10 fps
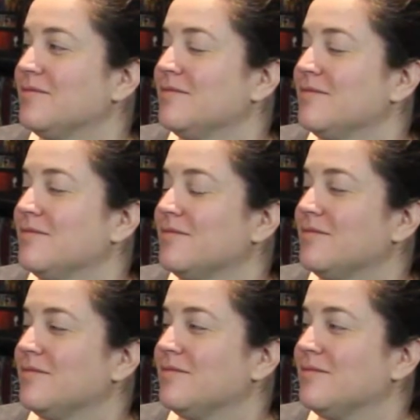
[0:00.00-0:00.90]

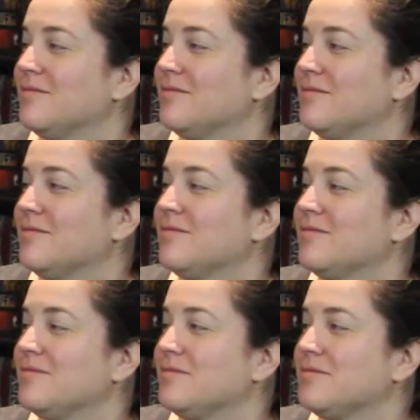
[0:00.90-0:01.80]

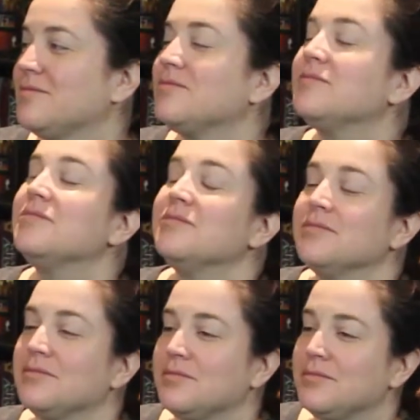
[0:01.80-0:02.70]

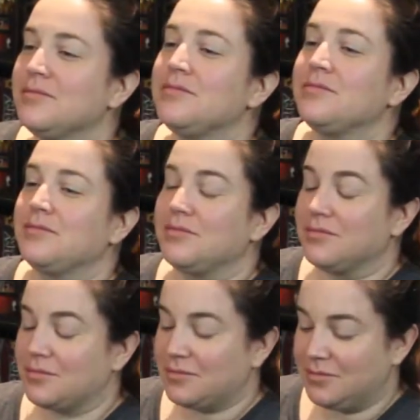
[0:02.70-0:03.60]

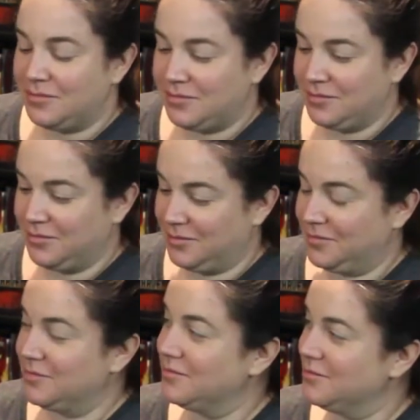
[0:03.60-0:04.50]

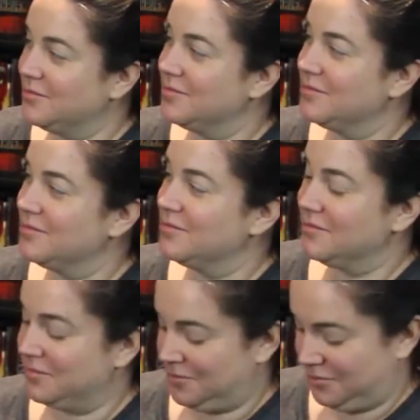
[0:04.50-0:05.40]

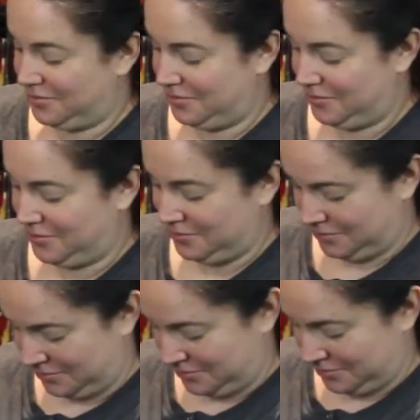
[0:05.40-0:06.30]

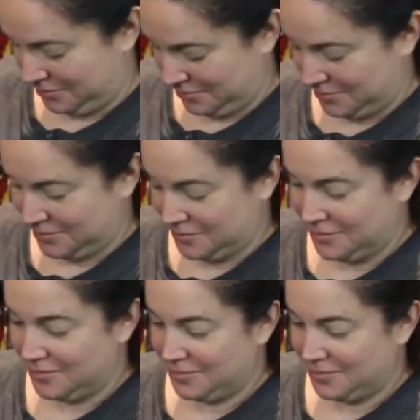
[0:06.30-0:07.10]
(silent)